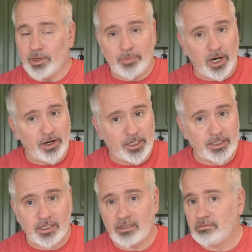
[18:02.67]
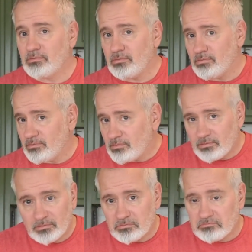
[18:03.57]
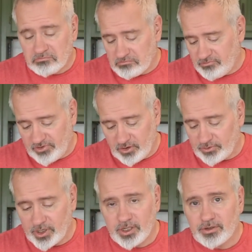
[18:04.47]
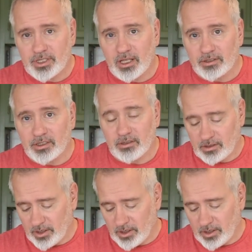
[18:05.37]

berries, feel free to use those.